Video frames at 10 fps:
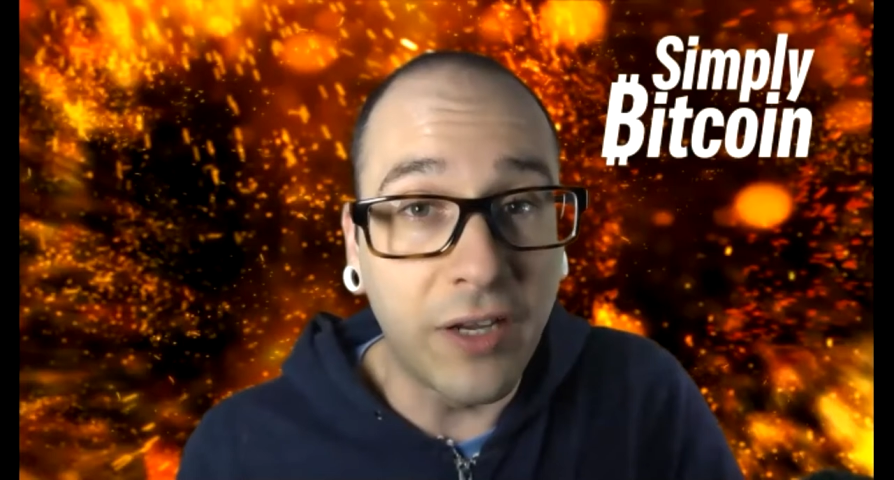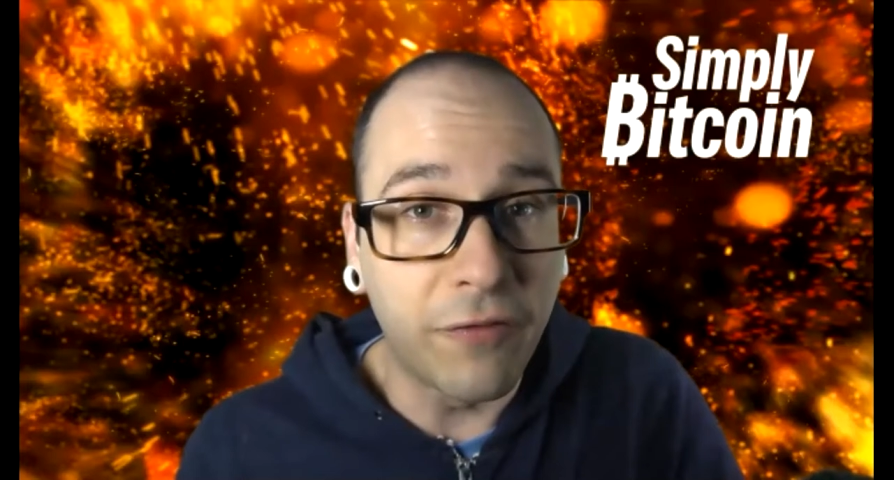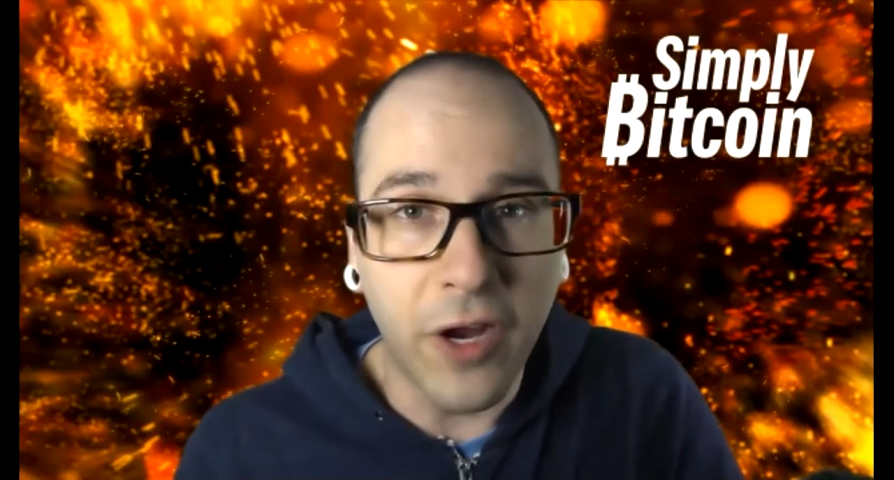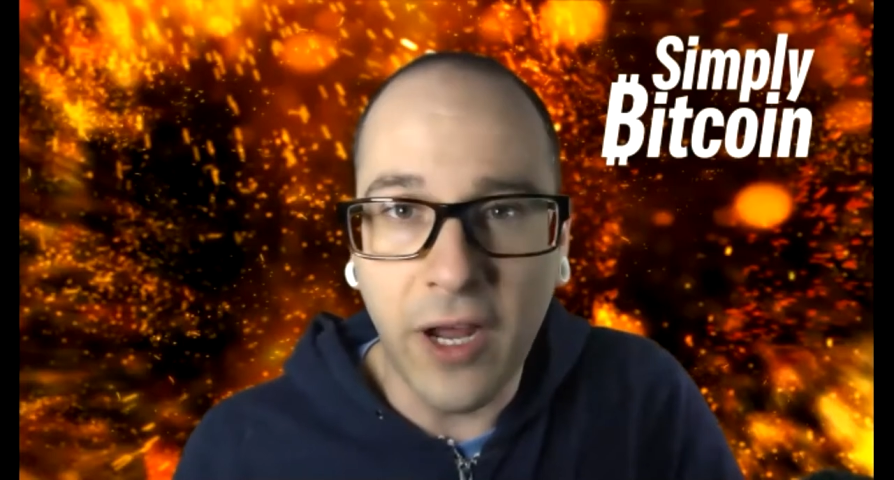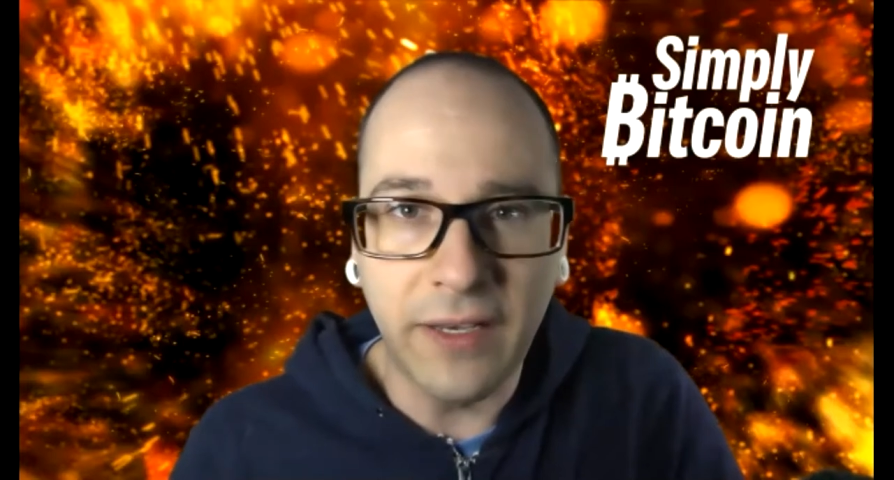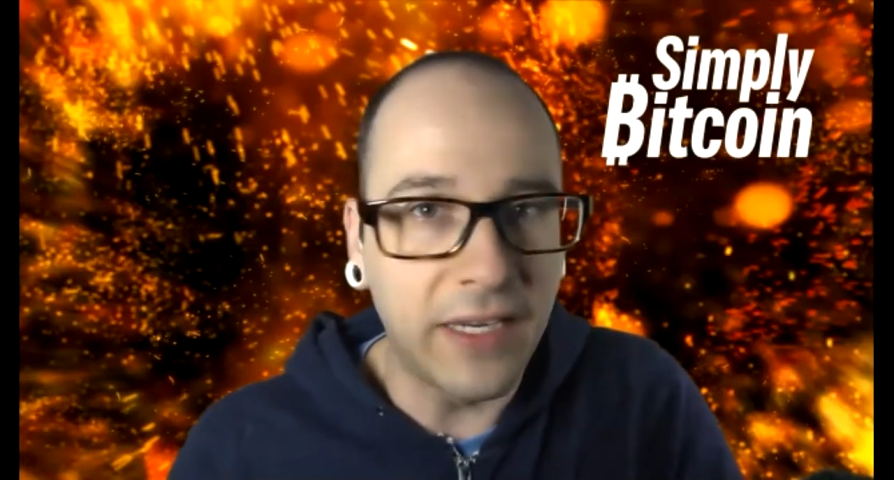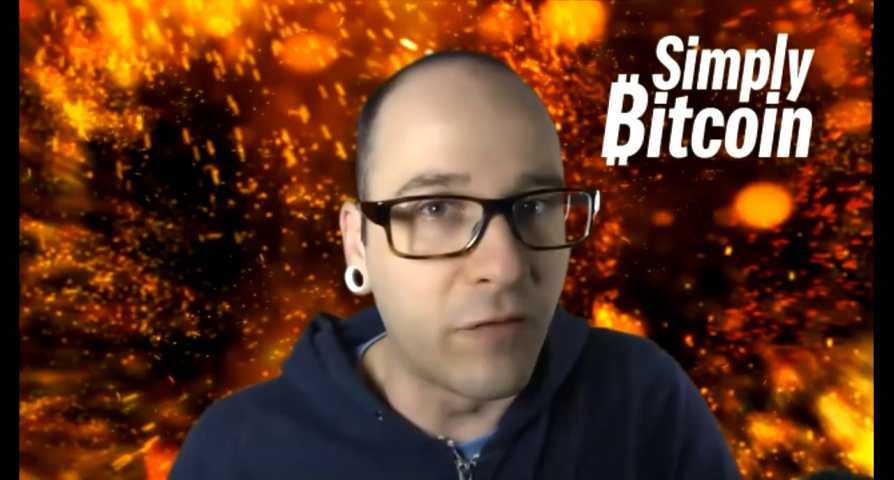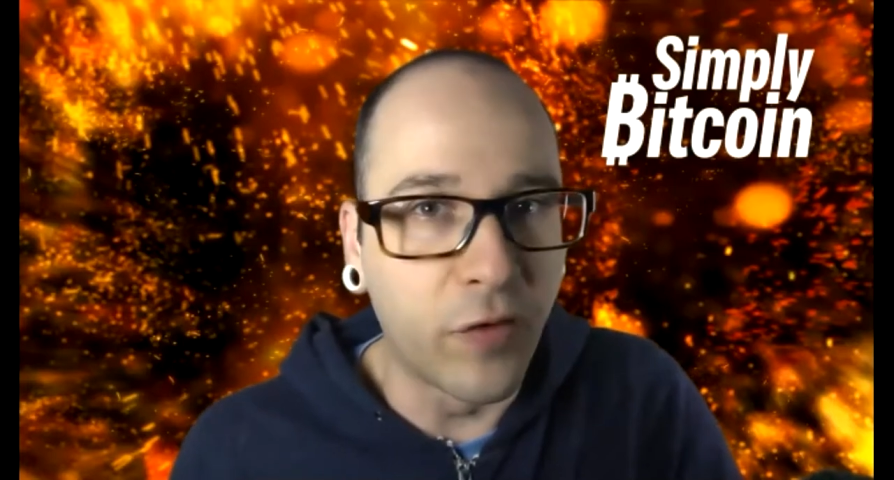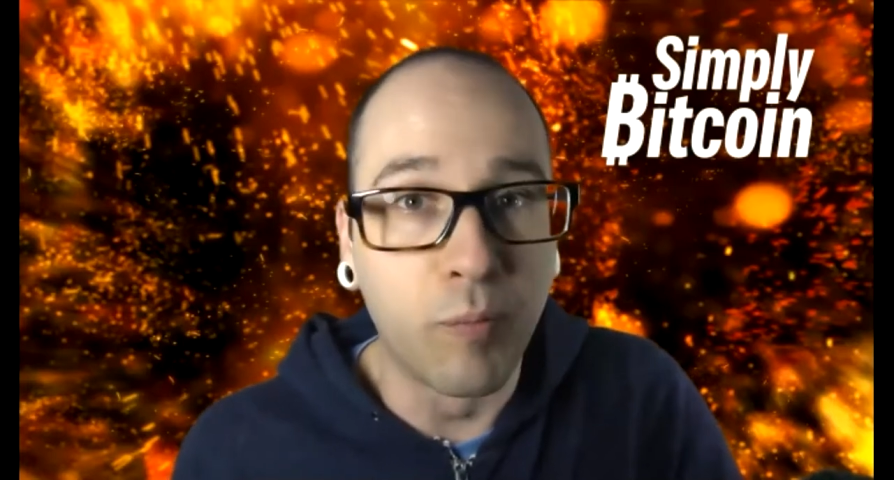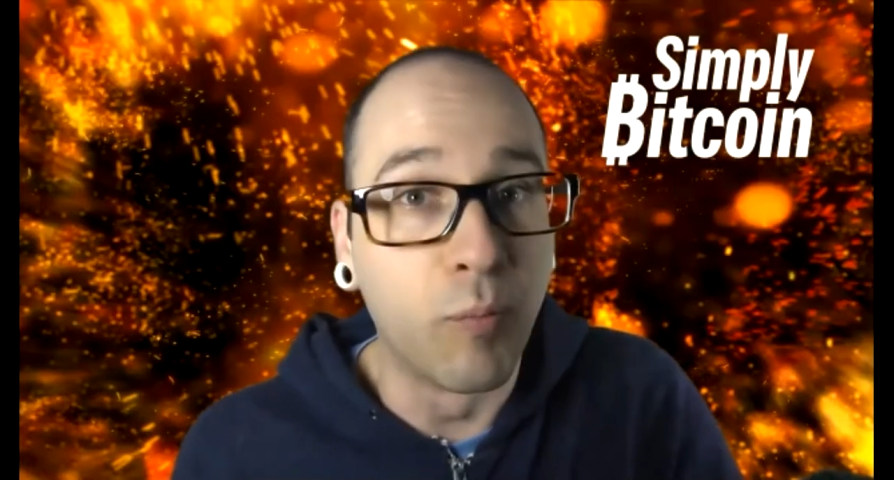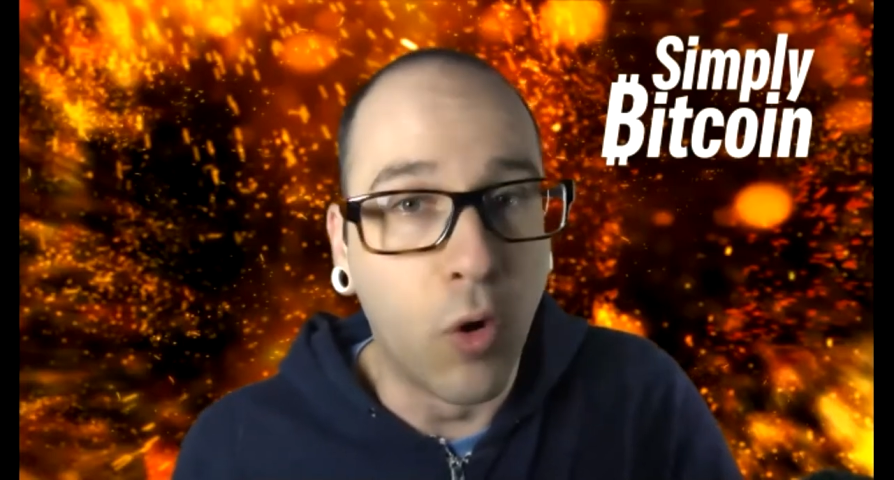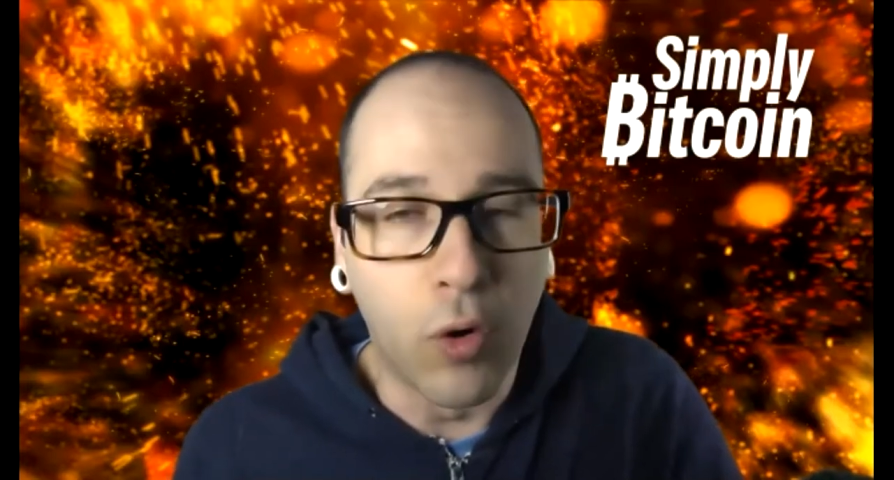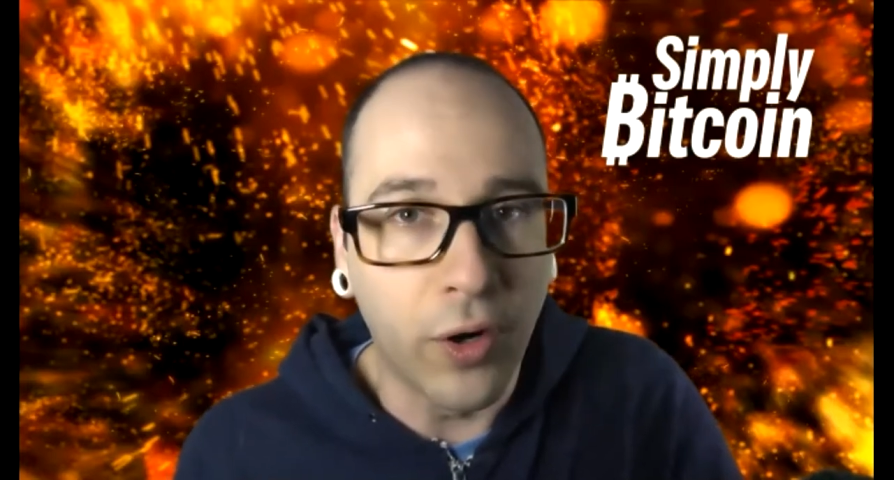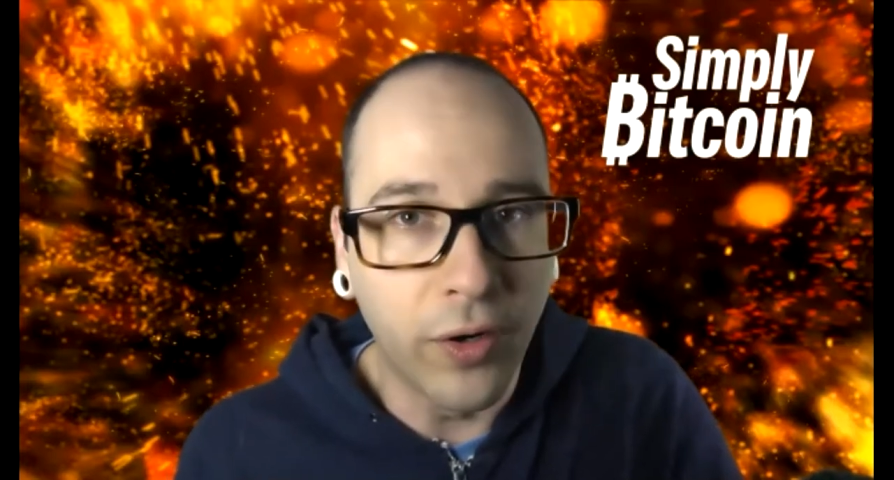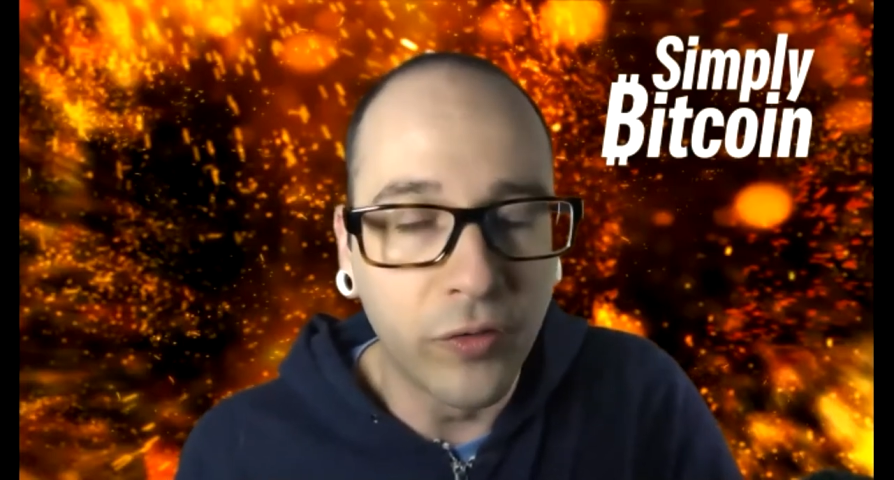if not even
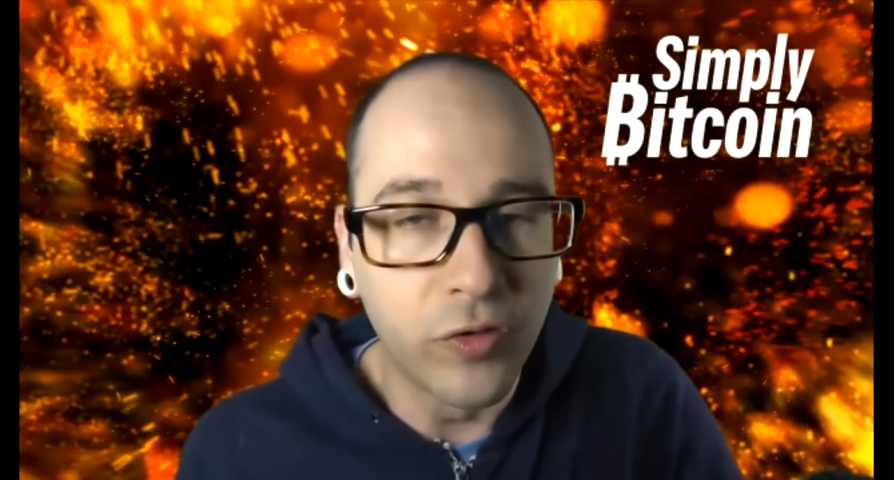more,